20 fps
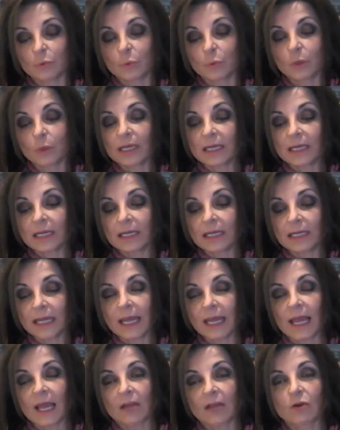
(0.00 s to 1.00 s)
we
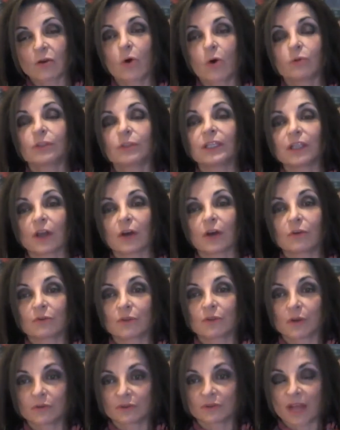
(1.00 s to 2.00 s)
can only go to
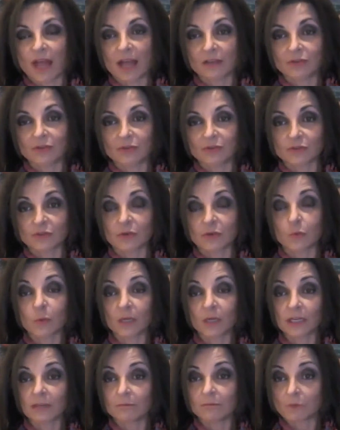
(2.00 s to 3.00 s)
those actors that
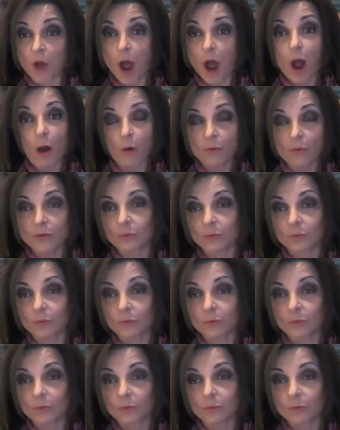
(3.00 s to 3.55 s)
we know,